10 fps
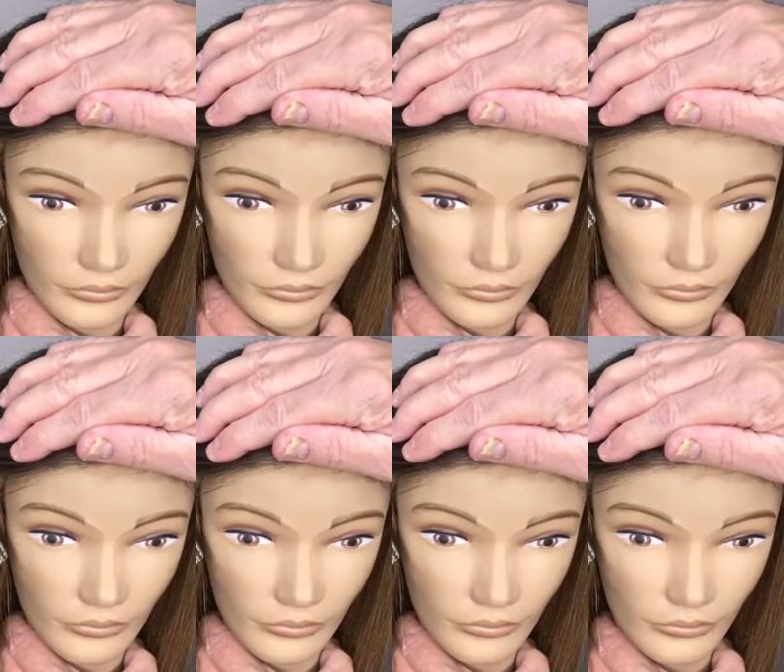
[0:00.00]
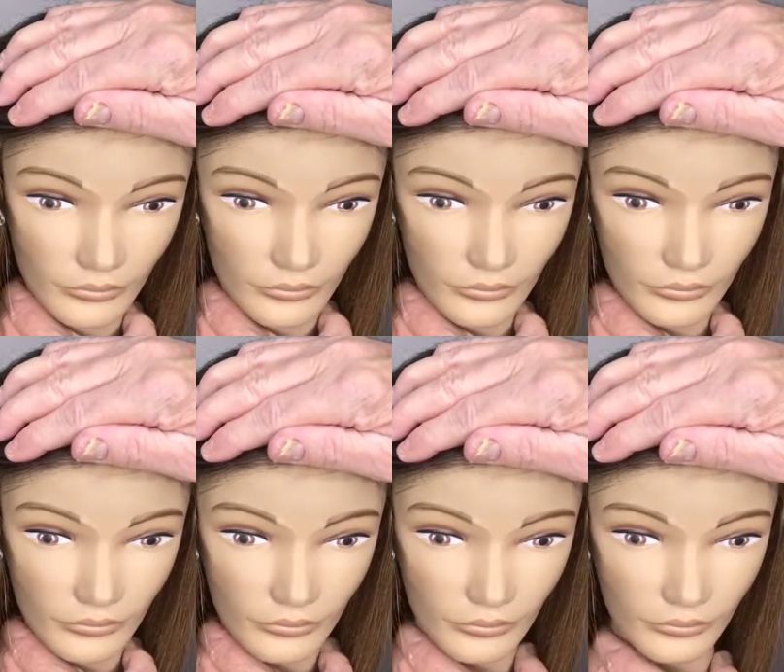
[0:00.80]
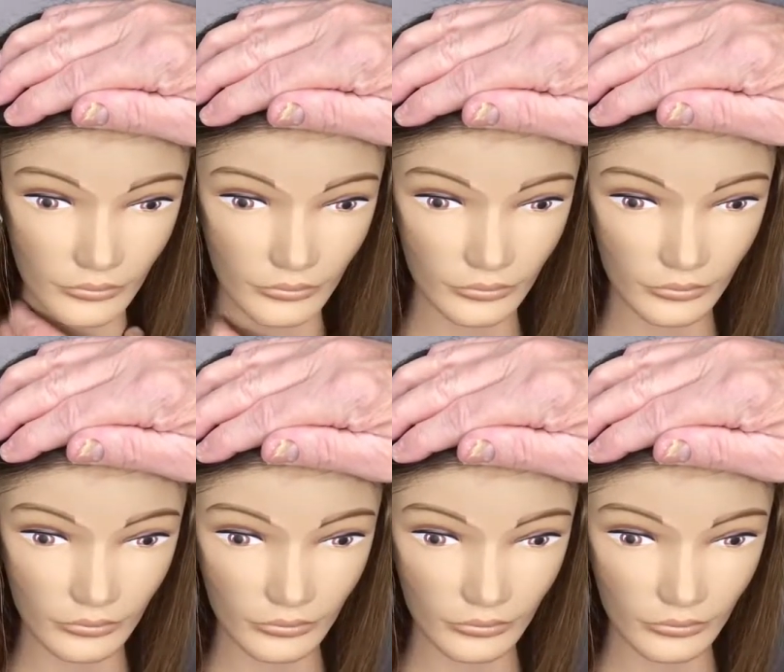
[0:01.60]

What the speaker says: And we'll be back in 5 minutes.